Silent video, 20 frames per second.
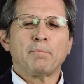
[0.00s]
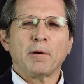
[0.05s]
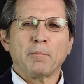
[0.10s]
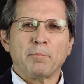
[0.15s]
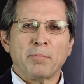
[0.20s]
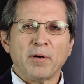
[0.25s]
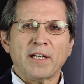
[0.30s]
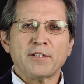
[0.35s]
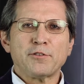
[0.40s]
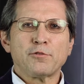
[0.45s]

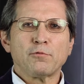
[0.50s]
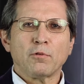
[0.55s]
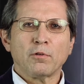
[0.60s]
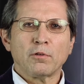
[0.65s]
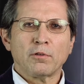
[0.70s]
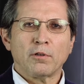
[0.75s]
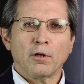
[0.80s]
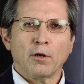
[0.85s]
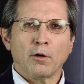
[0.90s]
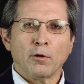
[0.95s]

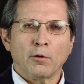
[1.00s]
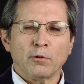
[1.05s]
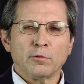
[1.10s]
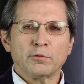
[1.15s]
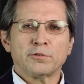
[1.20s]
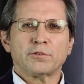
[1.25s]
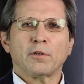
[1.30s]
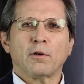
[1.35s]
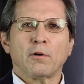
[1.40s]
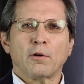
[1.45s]
perpetual
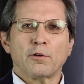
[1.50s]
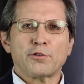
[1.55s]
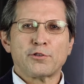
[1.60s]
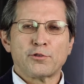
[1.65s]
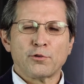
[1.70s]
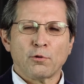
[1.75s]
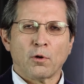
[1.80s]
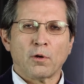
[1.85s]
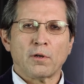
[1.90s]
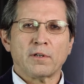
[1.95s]
goals are
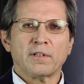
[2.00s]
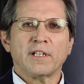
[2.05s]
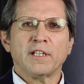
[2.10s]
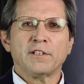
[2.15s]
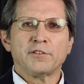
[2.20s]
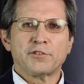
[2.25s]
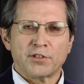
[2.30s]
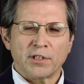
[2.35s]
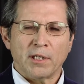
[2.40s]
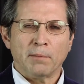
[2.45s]
short
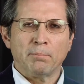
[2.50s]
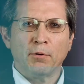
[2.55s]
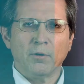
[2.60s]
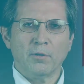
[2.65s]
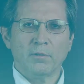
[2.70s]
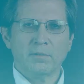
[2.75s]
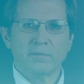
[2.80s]
and simple